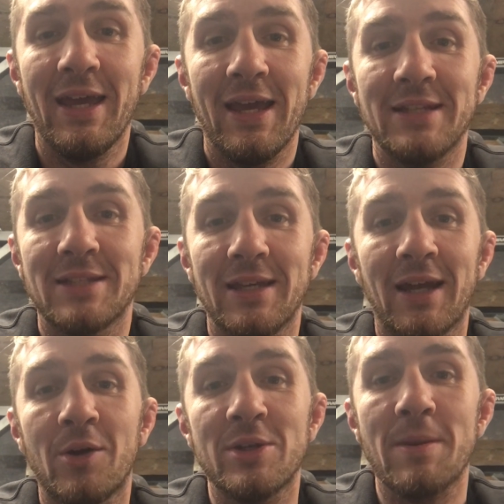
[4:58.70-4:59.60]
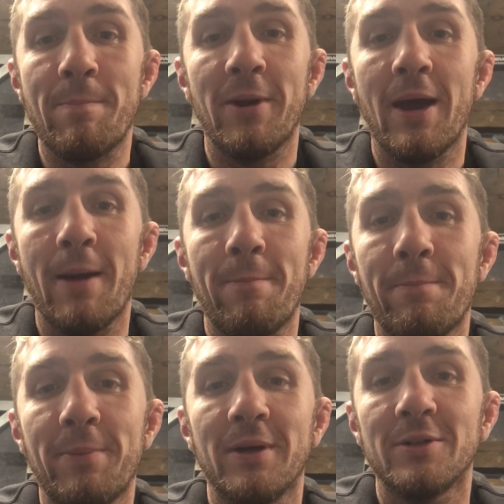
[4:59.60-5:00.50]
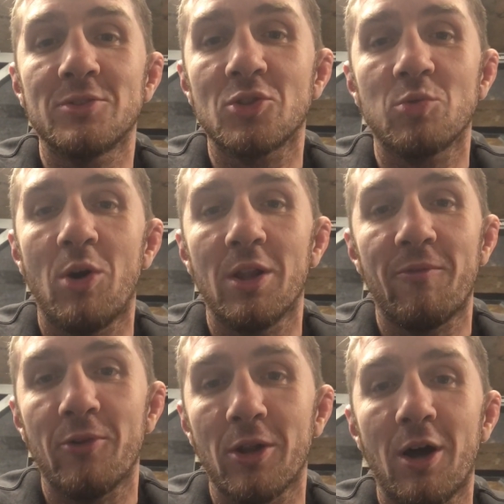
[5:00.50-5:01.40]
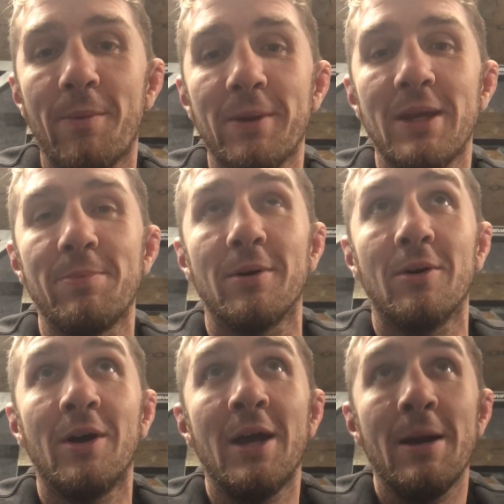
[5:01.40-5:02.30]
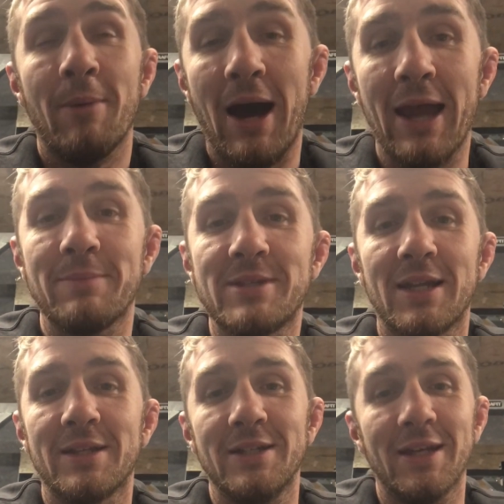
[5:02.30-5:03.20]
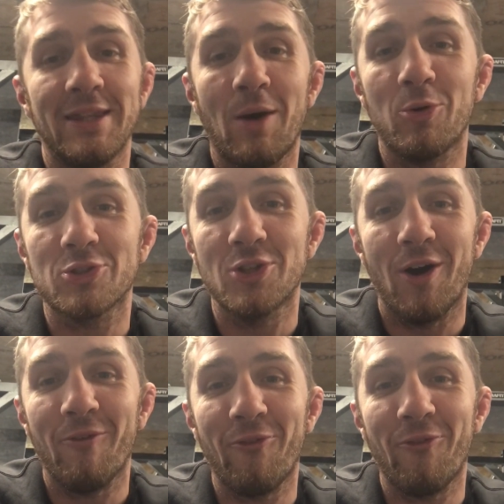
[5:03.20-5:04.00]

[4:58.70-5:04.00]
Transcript: It's, I know it's a bitter pill to swallow for a lot of people, but I am telling you that was not